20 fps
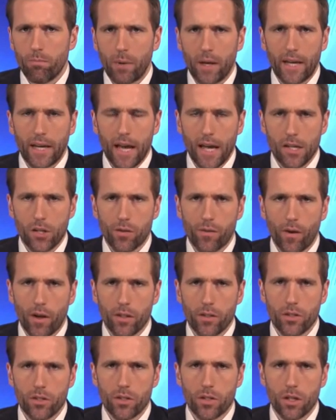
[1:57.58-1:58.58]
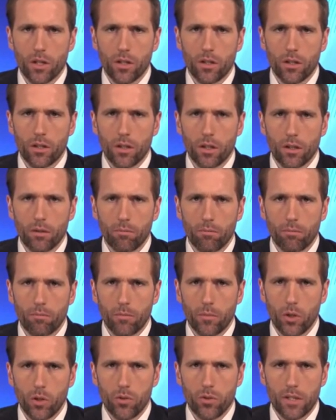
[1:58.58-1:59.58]
big hedge funds that, that
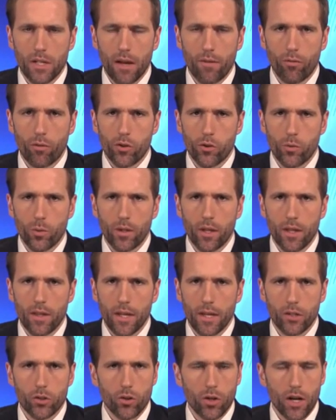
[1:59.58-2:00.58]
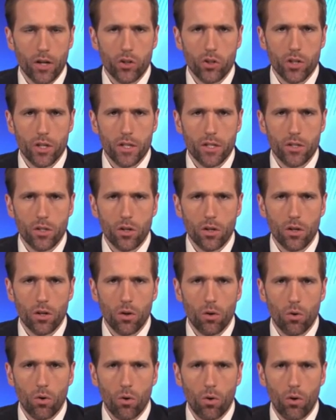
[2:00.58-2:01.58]
use leverage within their strategies or,
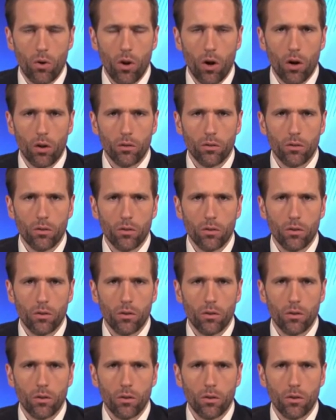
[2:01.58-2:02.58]
or, not? Yeah, it does